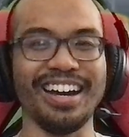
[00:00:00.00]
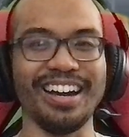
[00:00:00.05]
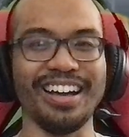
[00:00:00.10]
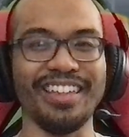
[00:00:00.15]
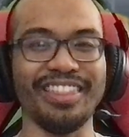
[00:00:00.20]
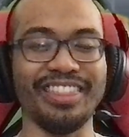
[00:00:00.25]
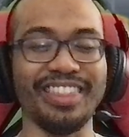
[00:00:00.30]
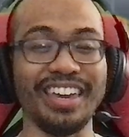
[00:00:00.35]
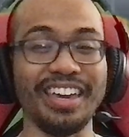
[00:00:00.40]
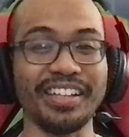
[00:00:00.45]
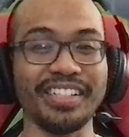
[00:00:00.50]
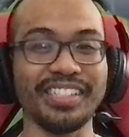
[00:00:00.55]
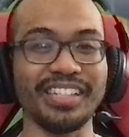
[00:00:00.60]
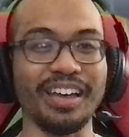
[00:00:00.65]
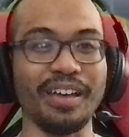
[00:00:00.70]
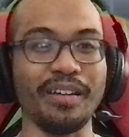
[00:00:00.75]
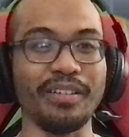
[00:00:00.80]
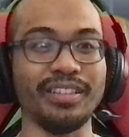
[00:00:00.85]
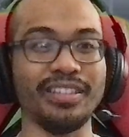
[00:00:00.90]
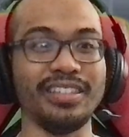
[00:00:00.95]

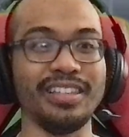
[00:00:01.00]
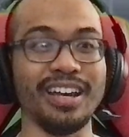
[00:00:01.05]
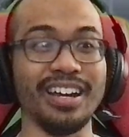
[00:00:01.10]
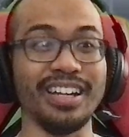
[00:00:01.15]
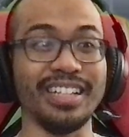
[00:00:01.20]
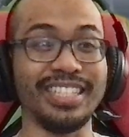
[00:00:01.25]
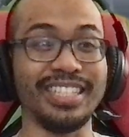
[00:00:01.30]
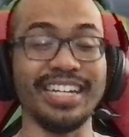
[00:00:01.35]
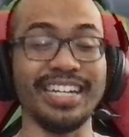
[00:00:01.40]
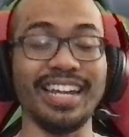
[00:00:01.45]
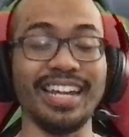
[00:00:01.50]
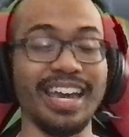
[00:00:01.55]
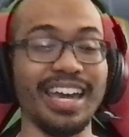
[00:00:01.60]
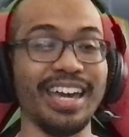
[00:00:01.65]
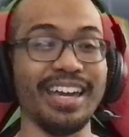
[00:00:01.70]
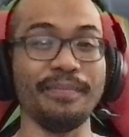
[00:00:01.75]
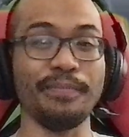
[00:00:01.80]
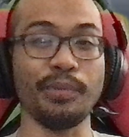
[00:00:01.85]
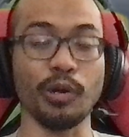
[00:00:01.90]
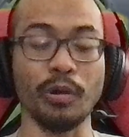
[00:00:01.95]
things
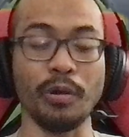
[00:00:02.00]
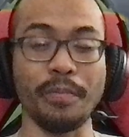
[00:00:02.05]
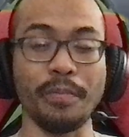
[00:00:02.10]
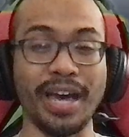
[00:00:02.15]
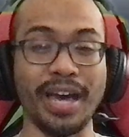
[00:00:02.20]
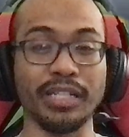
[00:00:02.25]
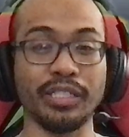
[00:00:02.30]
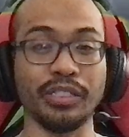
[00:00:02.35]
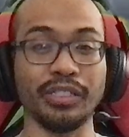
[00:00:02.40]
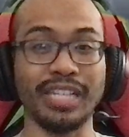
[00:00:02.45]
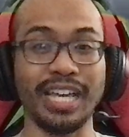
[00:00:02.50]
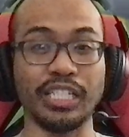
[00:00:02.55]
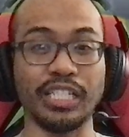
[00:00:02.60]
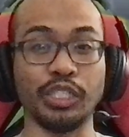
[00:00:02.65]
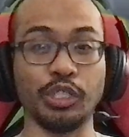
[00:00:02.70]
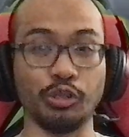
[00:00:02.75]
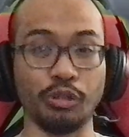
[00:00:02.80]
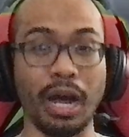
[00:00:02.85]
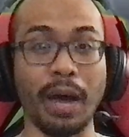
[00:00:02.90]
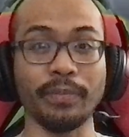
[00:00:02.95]
DNA and Pokemon Masters has
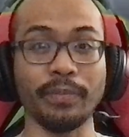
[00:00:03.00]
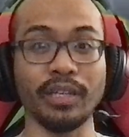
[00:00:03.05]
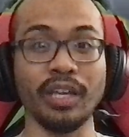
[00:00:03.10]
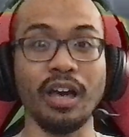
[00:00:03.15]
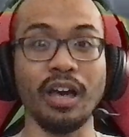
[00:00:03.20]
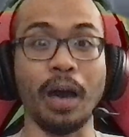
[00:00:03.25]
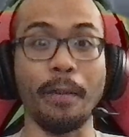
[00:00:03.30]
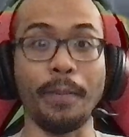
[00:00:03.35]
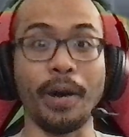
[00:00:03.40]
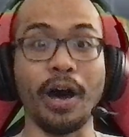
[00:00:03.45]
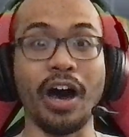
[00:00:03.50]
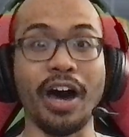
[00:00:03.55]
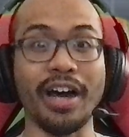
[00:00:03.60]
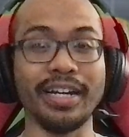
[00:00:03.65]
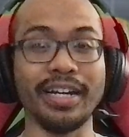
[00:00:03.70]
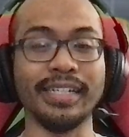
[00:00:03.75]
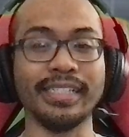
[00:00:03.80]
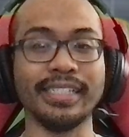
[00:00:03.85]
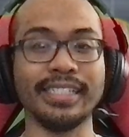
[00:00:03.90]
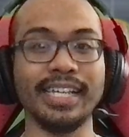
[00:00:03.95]
dropped upon
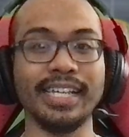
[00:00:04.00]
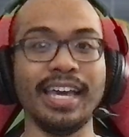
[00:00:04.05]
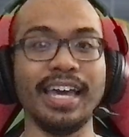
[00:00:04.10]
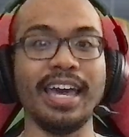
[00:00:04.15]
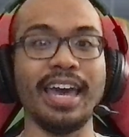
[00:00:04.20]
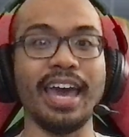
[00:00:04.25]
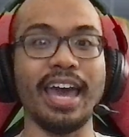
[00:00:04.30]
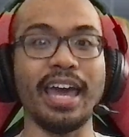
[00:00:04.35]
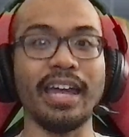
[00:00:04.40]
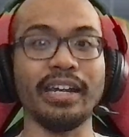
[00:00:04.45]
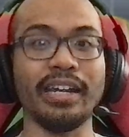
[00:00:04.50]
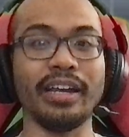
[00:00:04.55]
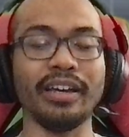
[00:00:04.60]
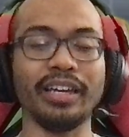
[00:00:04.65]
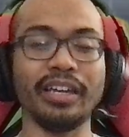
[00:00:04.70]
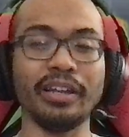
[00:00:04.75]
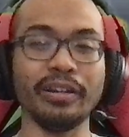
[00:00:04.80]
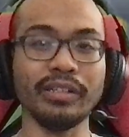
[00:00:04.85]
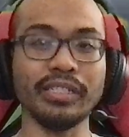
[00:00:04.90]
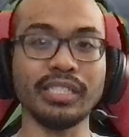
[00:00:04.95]
us. And
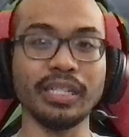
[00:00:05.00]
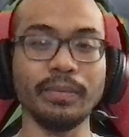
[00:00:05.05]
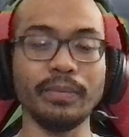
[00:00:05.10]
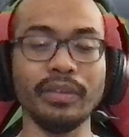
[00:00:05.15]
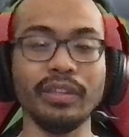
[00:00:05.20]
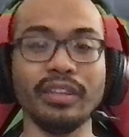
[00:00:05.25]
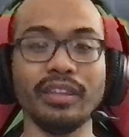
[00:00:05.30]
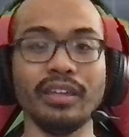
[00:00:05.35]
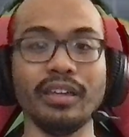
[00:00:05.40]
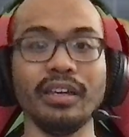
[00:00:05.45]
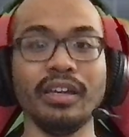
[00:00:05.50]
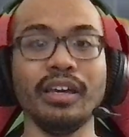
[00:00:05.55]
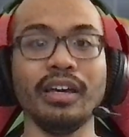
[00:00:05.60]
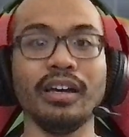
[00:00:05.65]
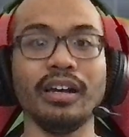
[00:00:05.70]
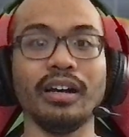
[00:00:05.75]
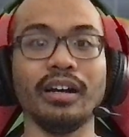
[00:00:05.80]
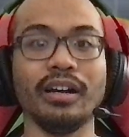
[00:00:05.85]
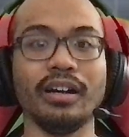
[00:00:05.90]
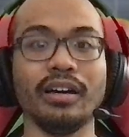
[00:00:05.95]
here are some of the
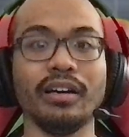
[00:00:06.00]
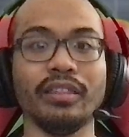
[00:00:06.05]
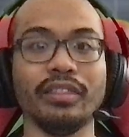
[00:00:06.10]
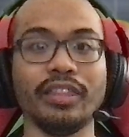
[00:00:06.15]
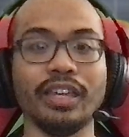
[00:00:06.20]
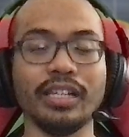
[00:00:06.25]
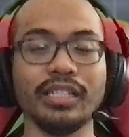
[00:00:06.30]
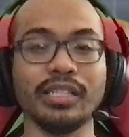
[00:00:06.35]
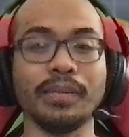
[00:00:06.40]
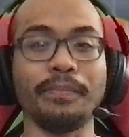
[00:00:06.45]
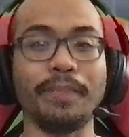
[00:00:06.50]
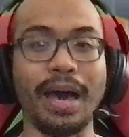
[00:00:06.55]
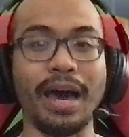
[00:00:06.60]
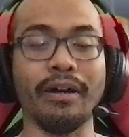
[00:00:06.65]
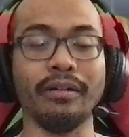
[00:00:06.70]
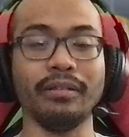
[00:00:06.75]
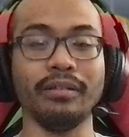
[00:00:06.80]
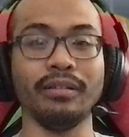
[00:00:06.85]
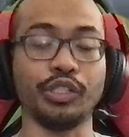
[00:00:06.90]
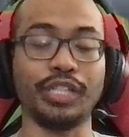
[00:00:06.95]
things
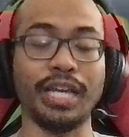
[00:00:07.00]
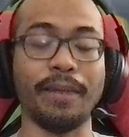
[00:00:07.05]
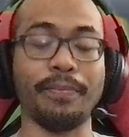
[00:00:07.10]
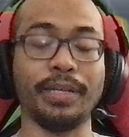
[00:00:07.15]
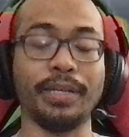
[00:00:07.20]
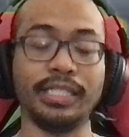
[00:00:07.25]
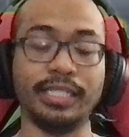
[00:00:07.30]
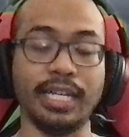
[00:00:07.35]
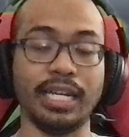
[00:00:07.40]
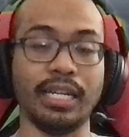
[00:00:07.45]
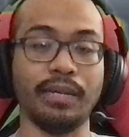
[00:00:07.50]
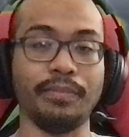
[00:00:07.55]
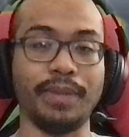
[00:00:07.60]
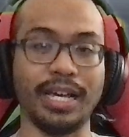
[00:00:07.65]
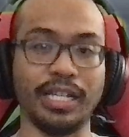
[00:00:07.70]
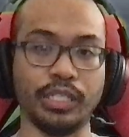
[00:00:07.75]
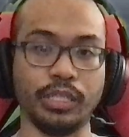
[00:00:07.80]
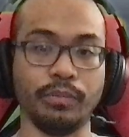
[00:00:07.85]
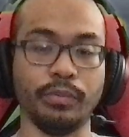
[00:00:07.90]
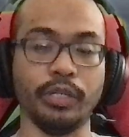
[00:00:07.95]
about Champion Stadium
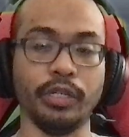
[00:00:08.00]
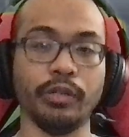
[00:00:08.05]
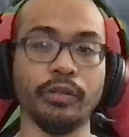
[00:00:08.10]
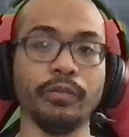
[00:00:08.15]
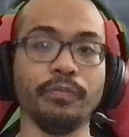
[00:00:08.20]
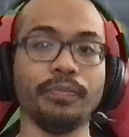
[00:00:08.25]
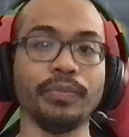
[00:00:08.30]
Master Mode.